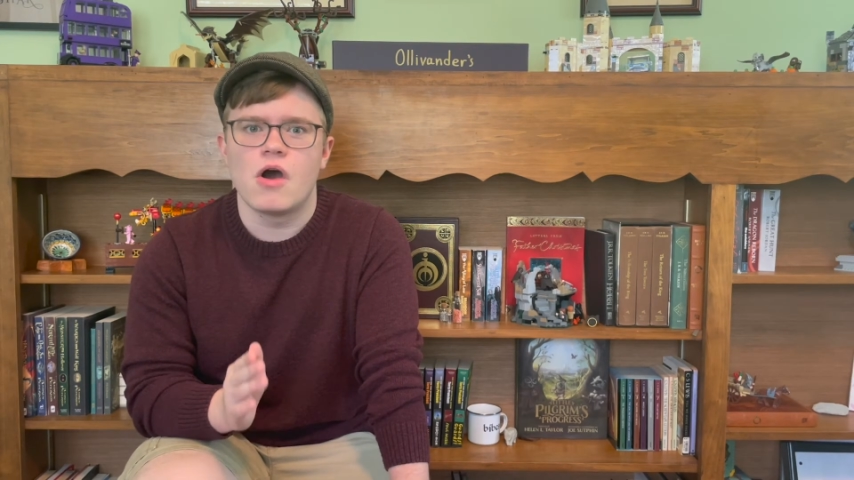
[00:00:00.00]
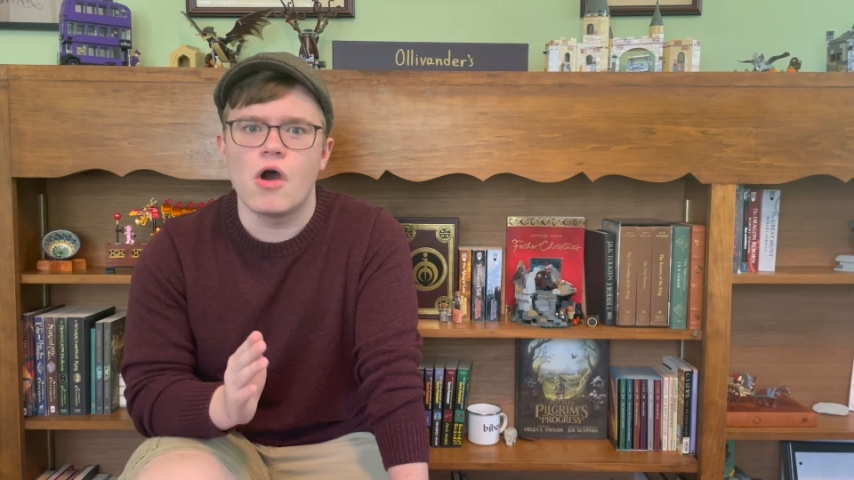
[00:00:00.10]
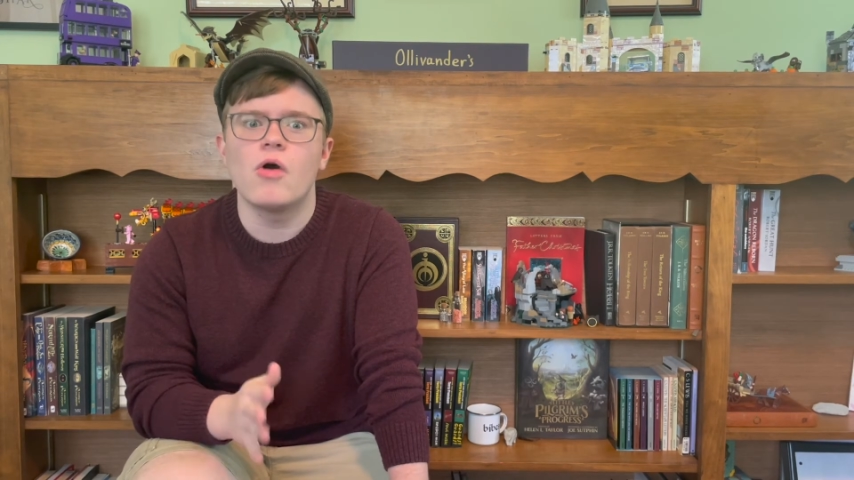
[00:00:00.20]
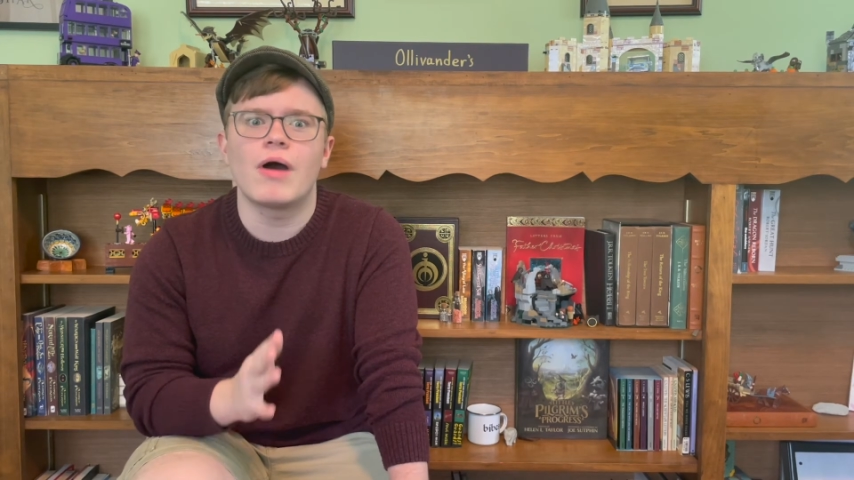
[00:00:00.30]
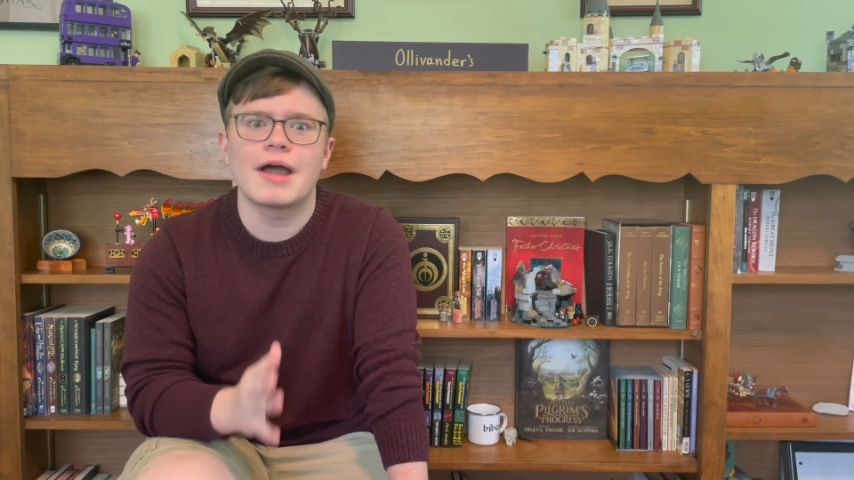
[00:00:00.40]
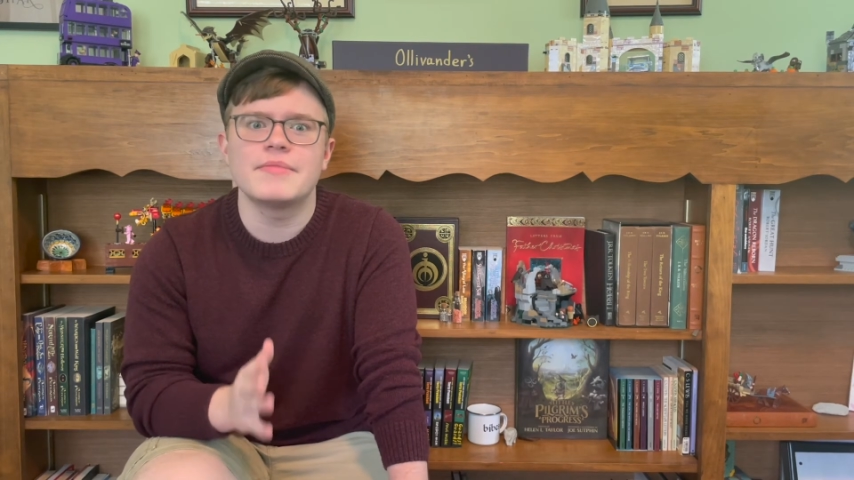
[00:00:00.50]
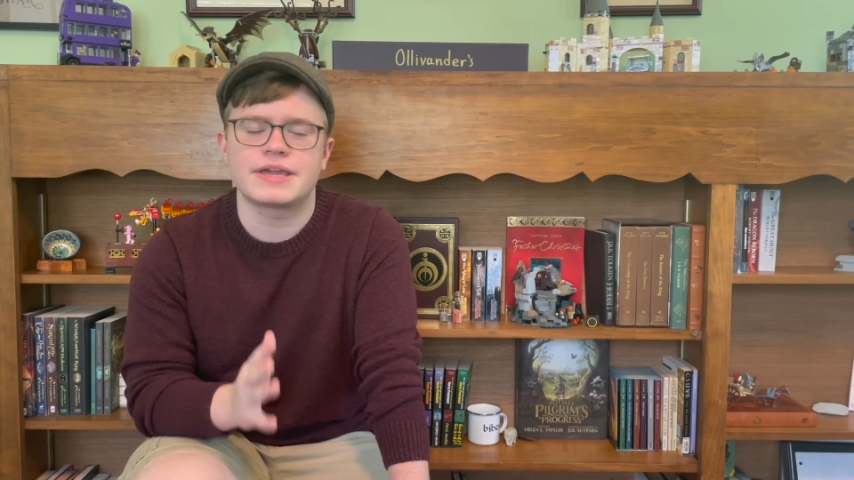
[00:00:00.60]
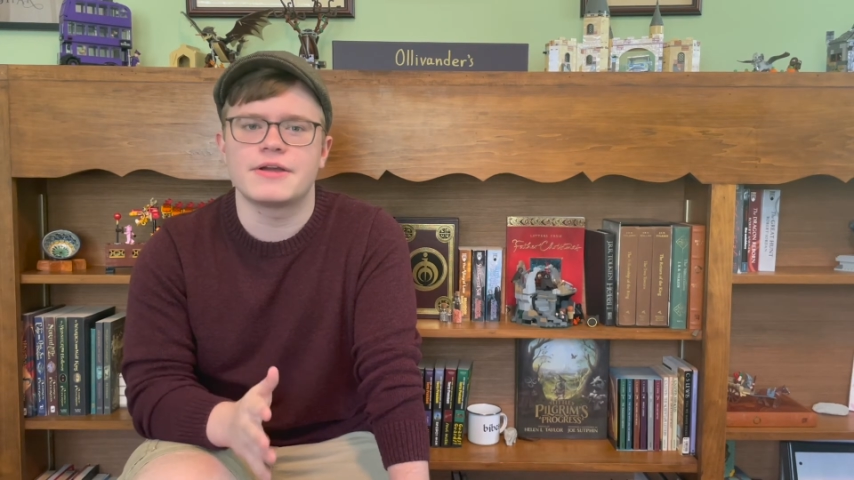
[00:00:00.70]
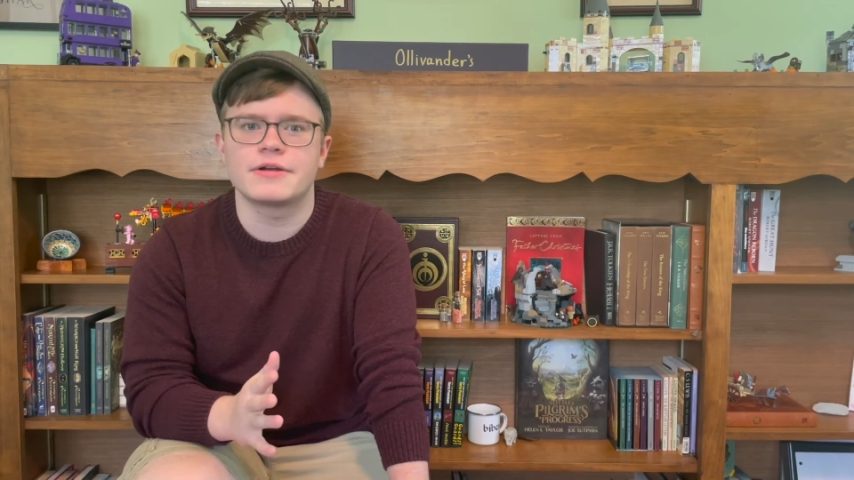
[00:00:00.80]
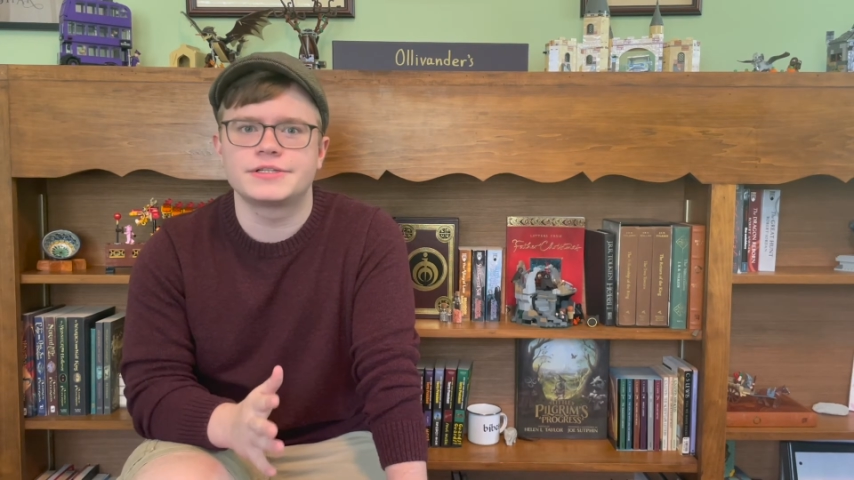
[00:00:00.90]
oh, I'm a
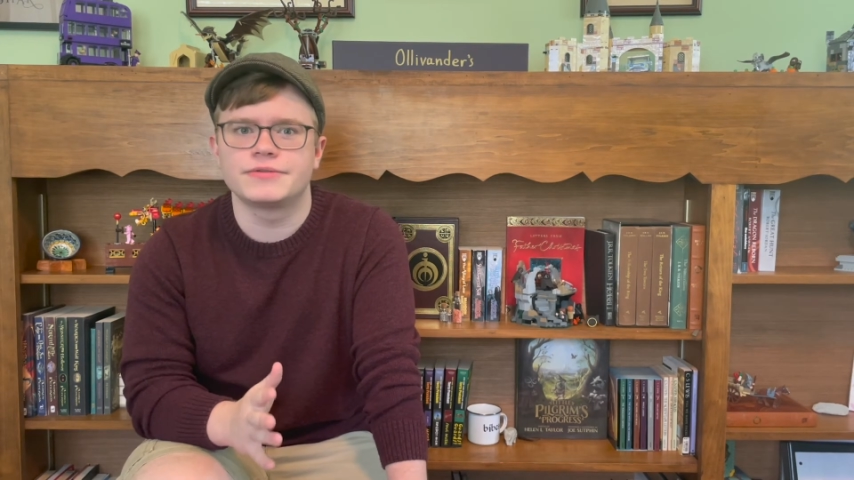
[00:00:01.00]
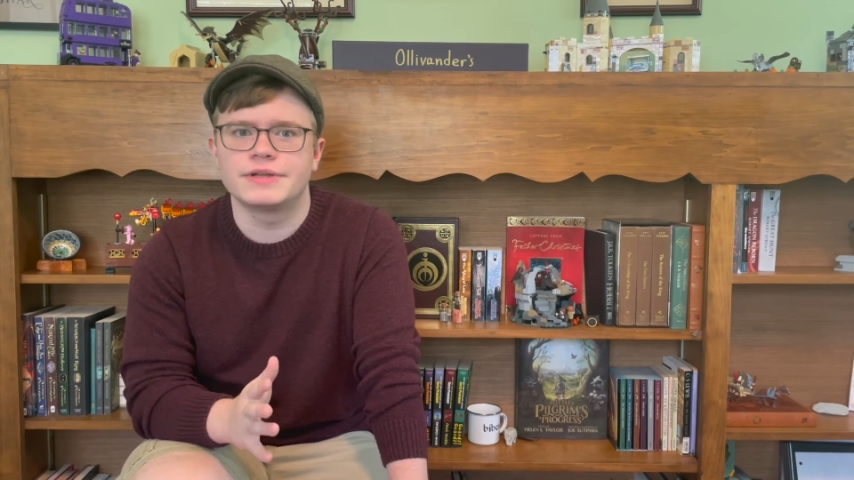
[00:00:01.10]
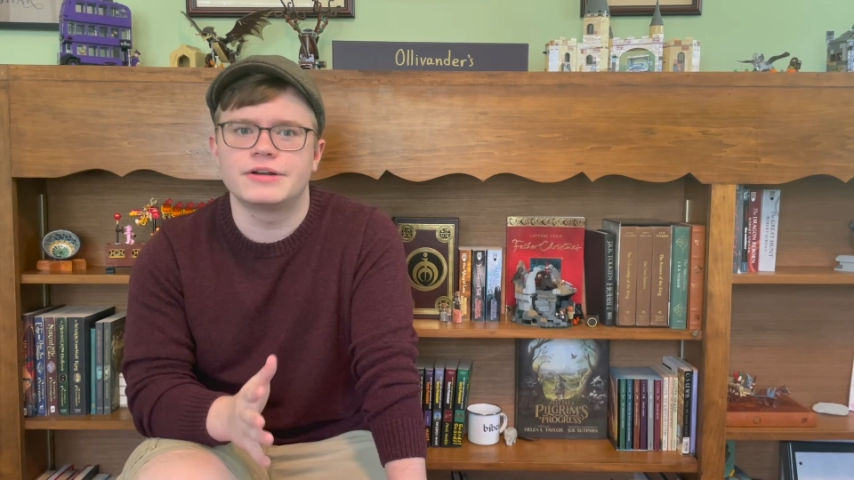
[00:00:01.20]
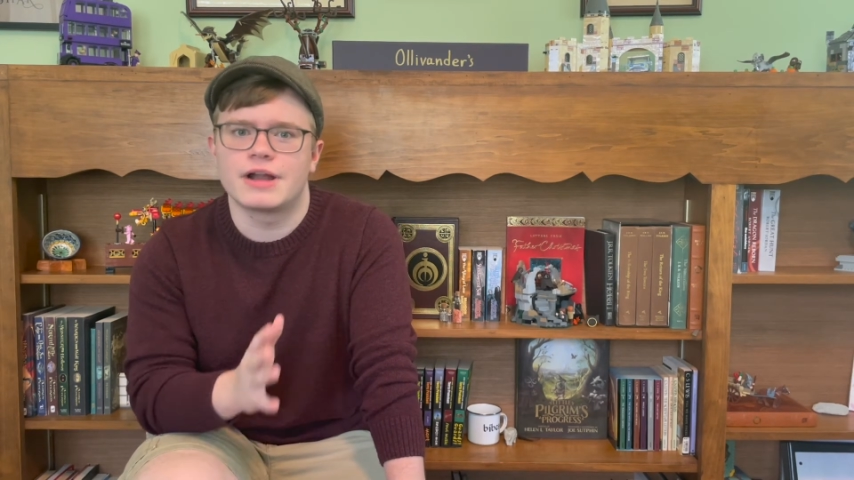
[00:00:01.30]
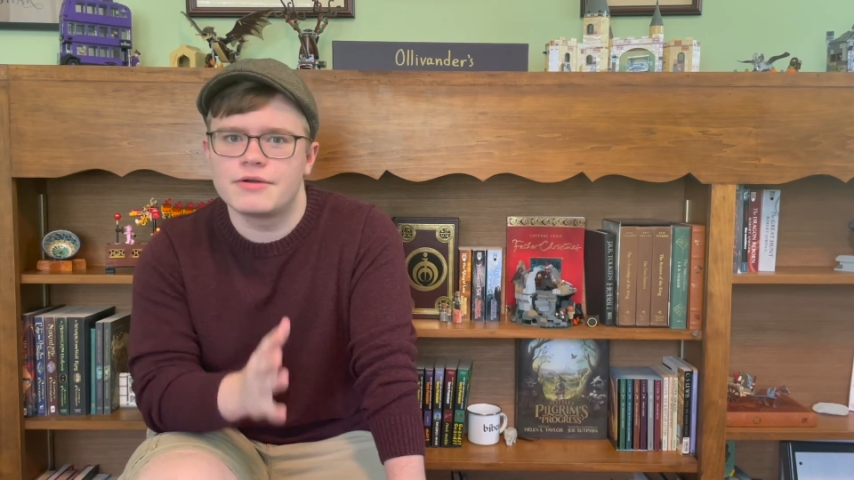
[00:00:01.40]
character reader,